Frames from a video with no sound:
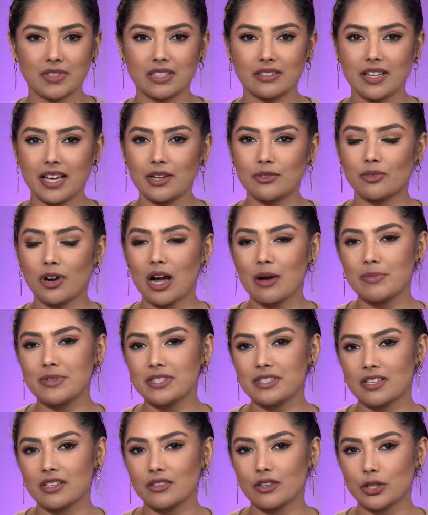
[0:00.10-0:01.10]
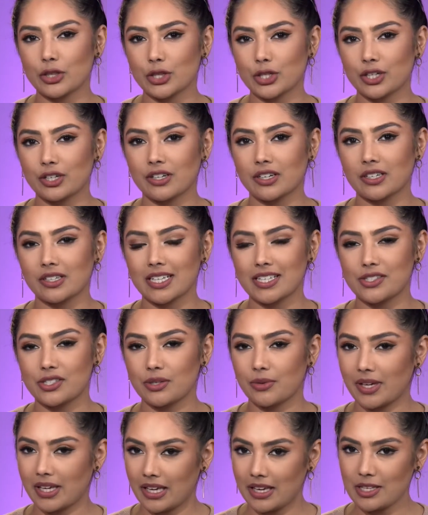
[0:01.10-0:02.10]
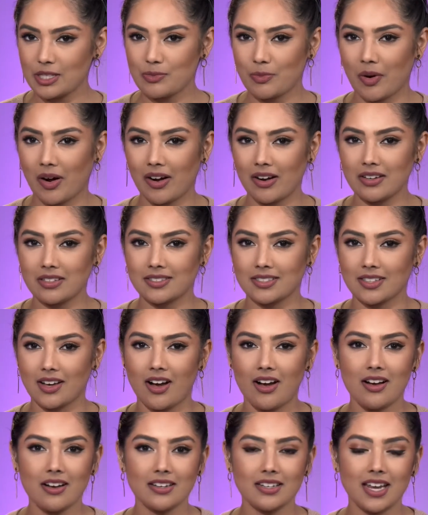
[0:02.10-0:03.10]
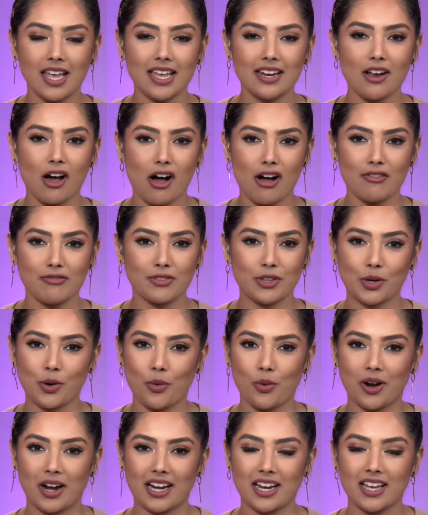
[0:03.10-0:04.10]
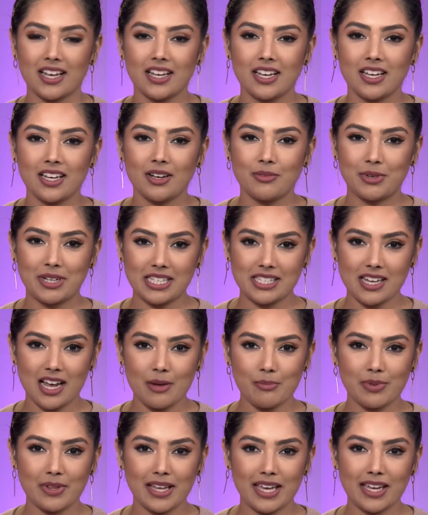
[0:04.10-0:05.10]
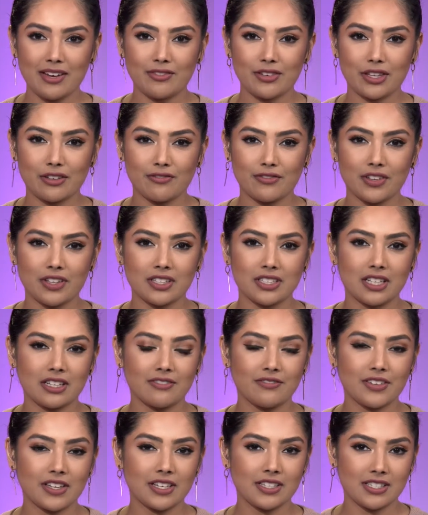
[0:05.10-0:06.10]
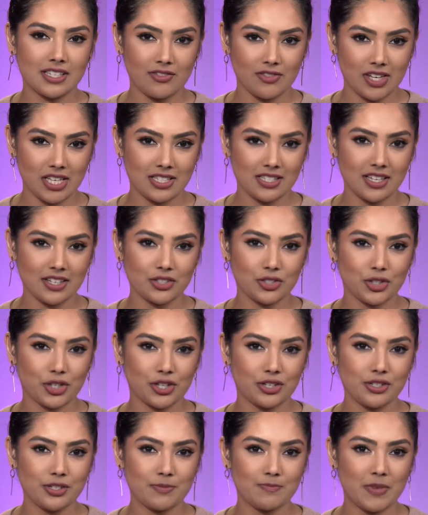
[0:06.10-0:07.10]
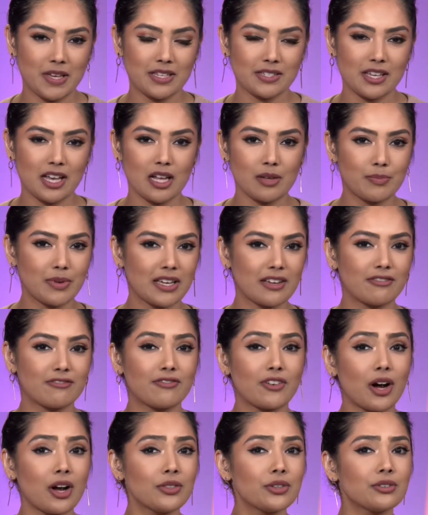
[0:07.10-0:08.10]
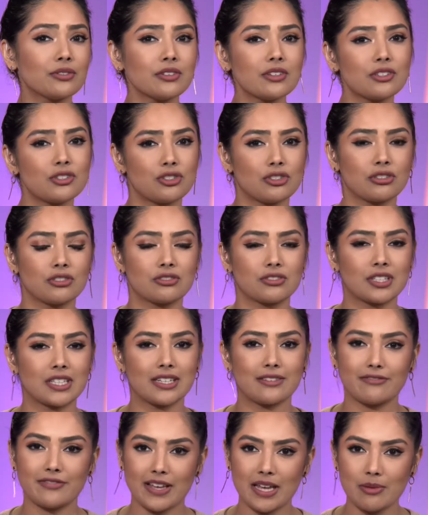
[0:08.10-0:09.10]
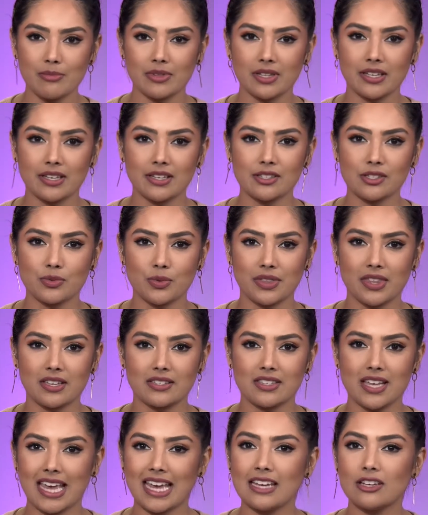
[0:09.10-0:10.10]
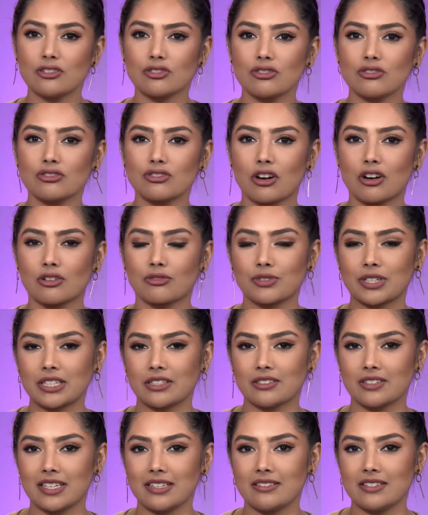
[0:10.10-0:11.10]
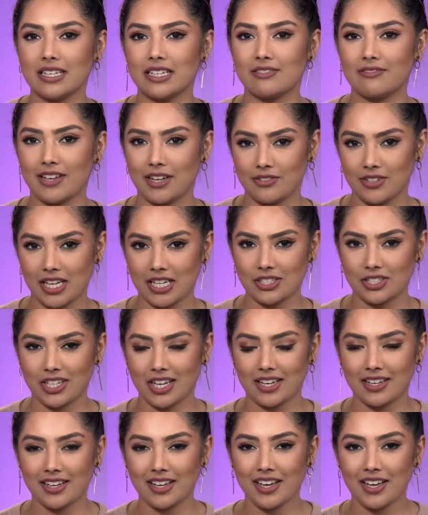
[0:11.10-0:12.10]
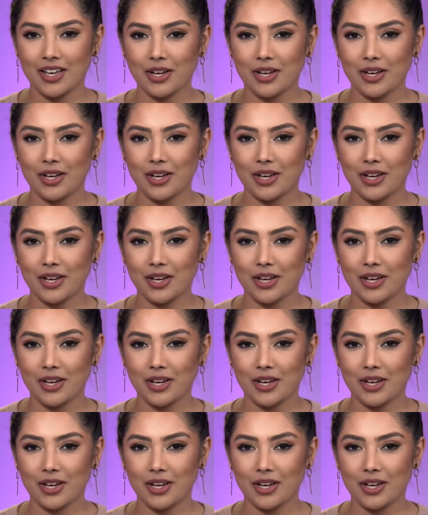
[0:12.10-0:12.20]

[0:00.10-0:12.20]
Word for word: Glenn Robinson III is doing his part on and off the court. When he's not playing for the Philadelphia 76ers, he's helping fatherless children and families with his Angels Are Real Indeed Foundation.